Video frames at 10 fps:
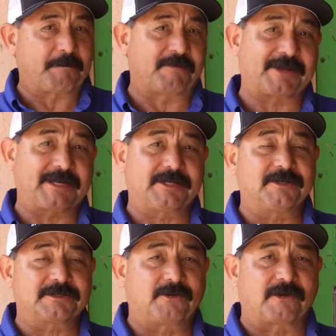perfectly
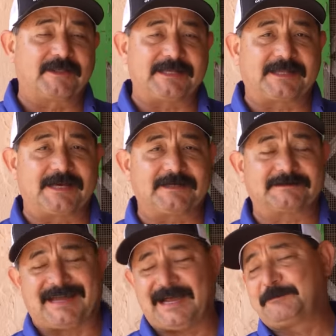cooked gorditas,
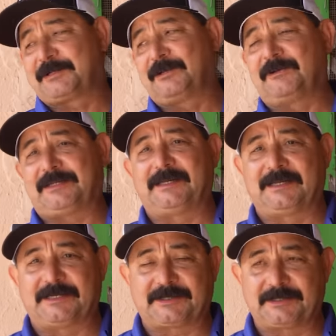absolutely
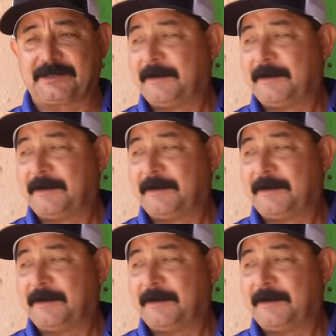delicious.